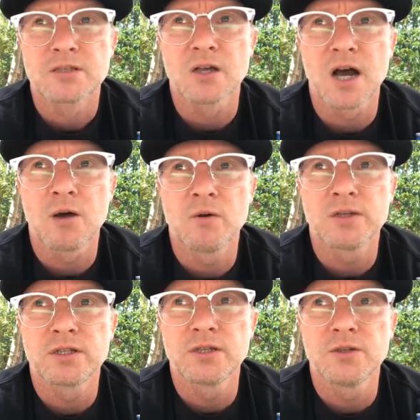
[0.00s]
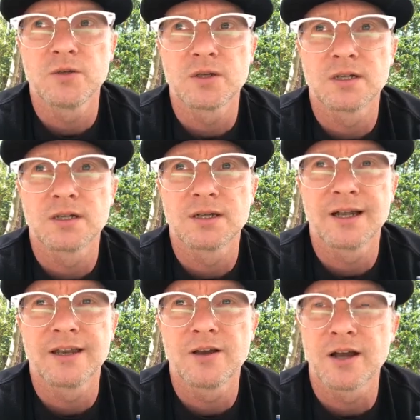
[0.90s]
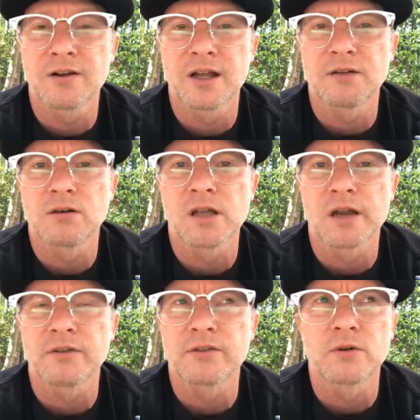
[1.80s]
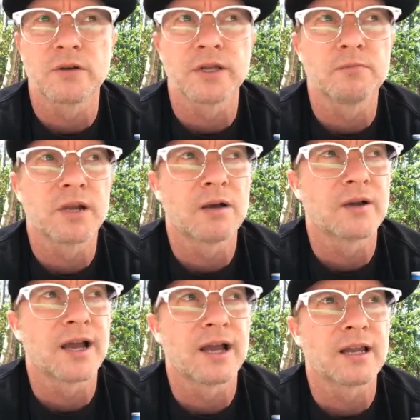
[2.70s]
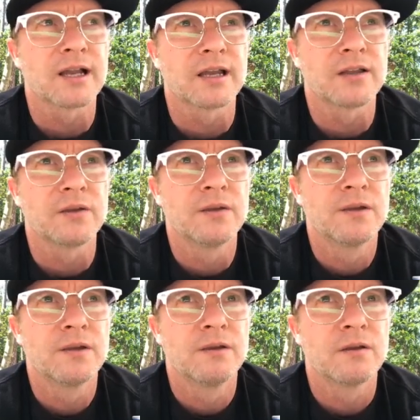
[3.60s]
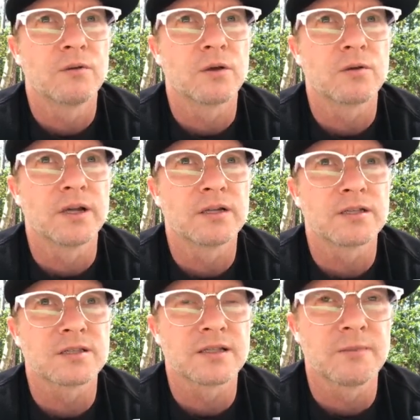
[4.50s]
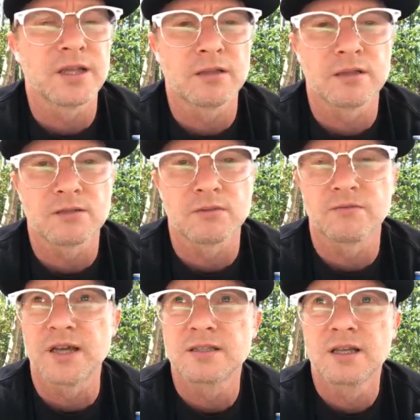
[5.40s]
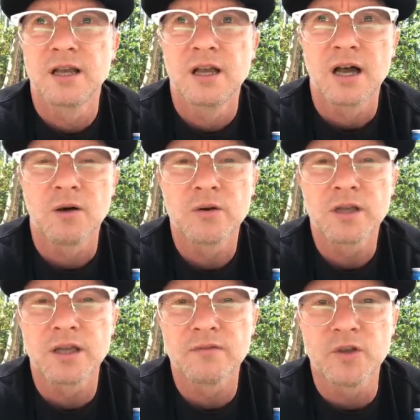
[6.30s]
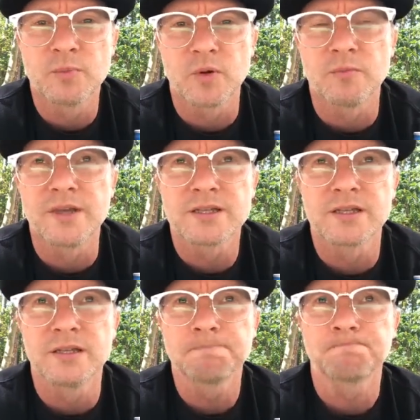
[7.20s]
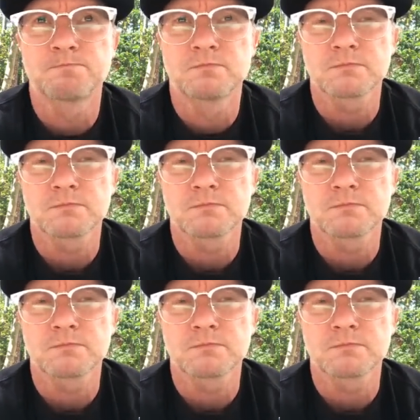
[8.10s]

So I know I don't have a whole lot of authority, but I want to act like I do real quick. Just let me do this real fast. I want to give you permission